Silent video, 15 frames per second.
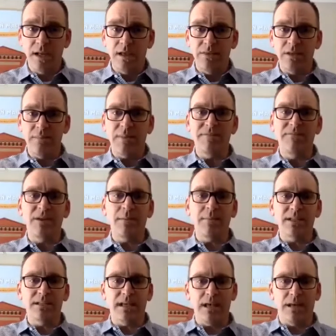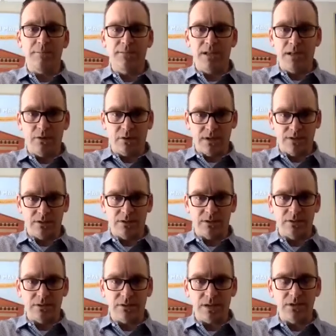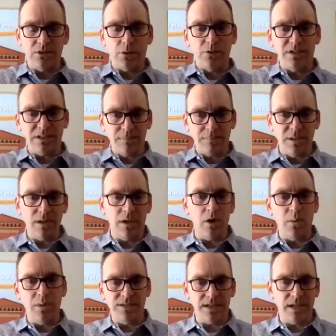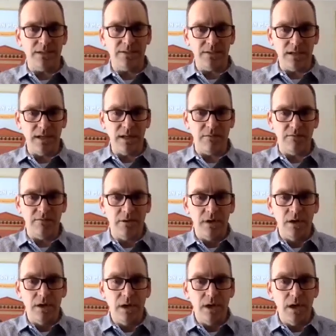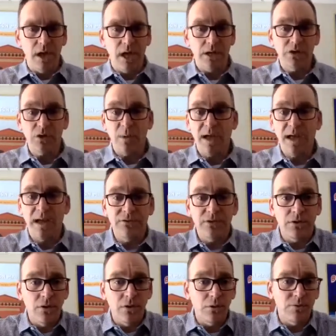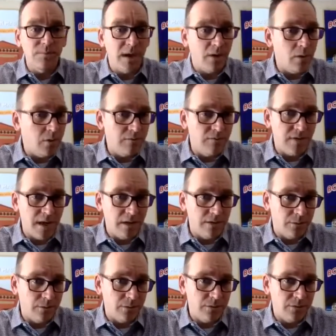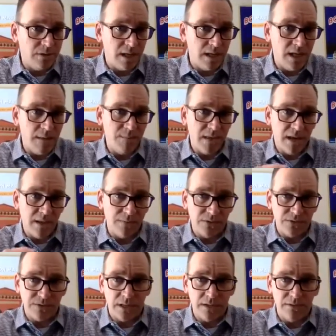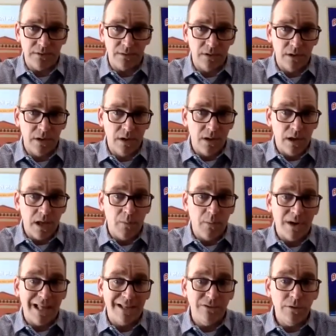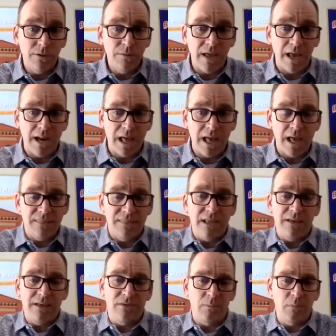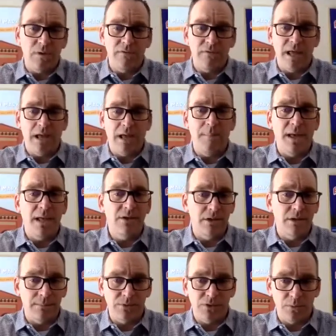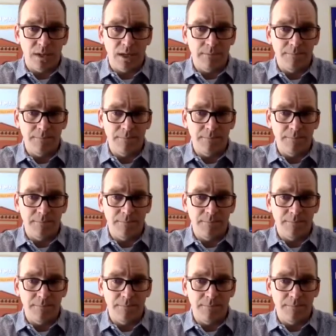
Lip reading: then my family time decreases. And so something always has to give. And so I have to use my core values and keep that at the center. And when I do that, I think of it more of like a pendulum swing,